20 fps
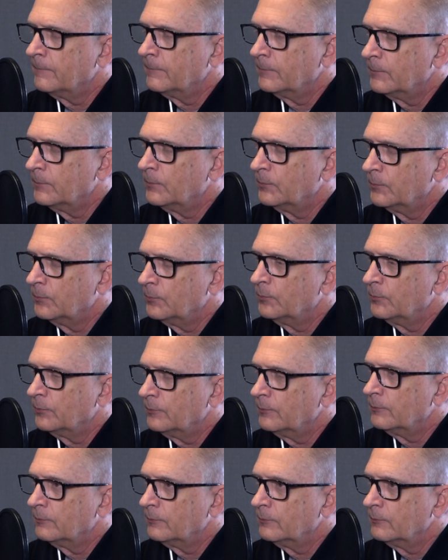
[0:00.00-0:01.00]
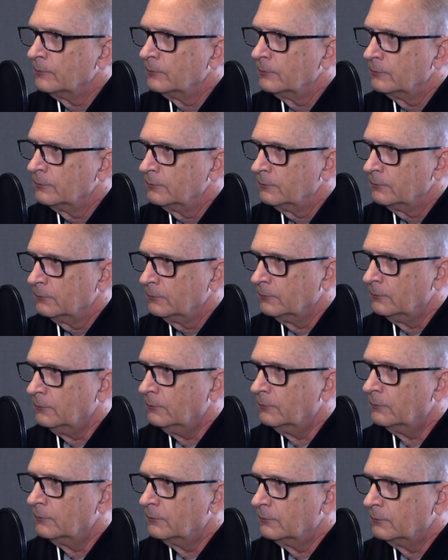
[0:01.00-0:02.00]

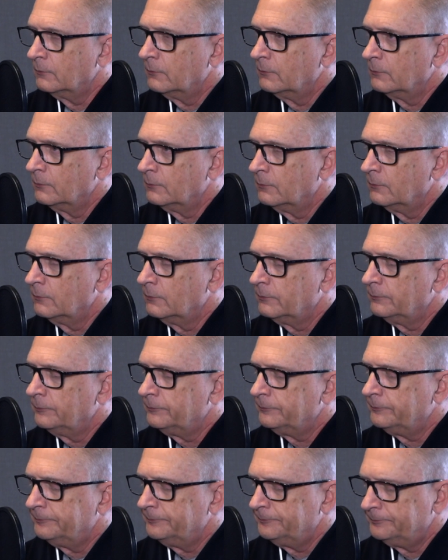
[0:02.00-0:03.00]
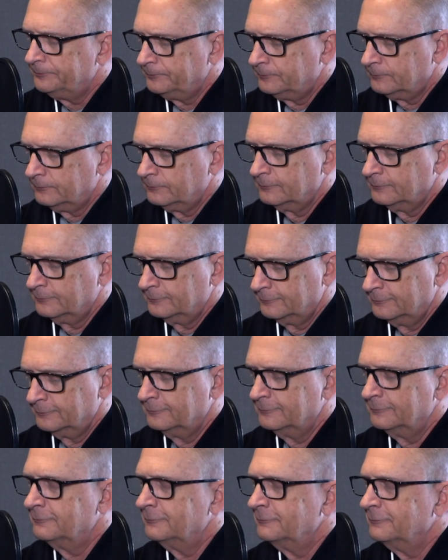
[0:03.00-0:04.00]

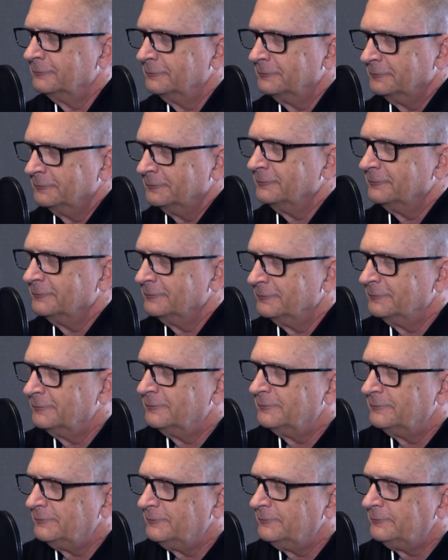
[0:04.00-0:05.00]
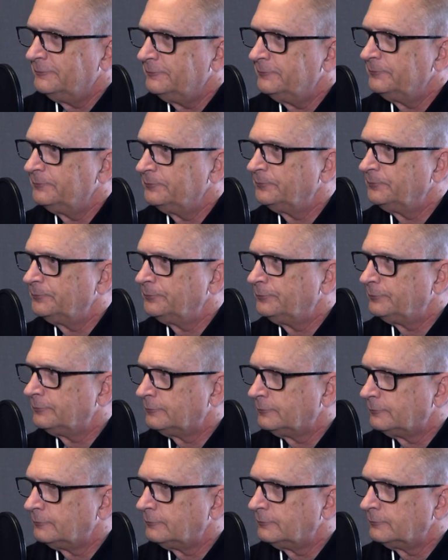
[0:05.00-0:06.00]

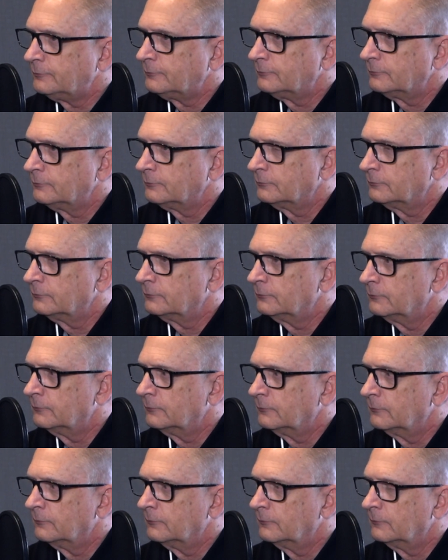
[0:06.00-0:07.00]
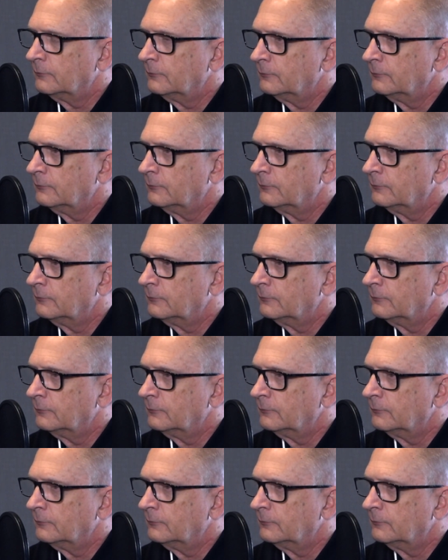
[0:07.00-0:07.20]
(not speaking)